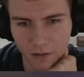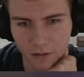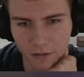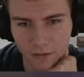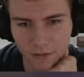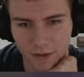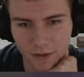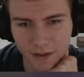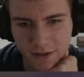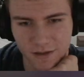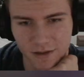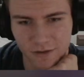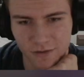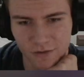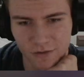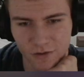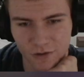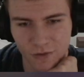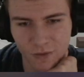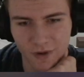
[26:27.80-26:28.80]
It didn't
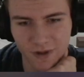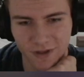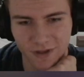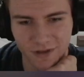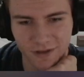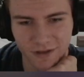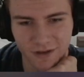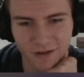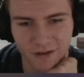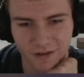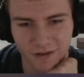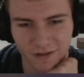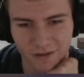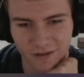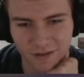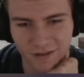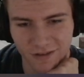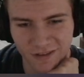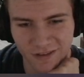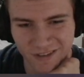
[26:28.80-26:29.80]
do anything.
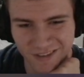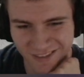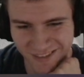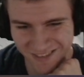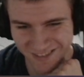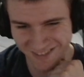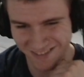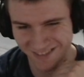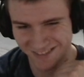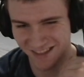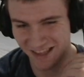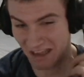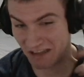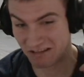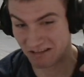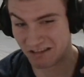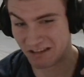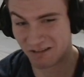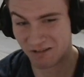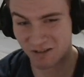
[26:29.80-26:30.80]
It
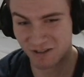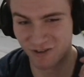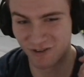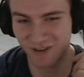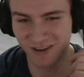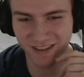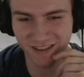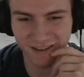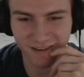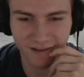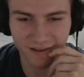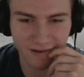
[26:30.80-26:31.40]
didn't do anything.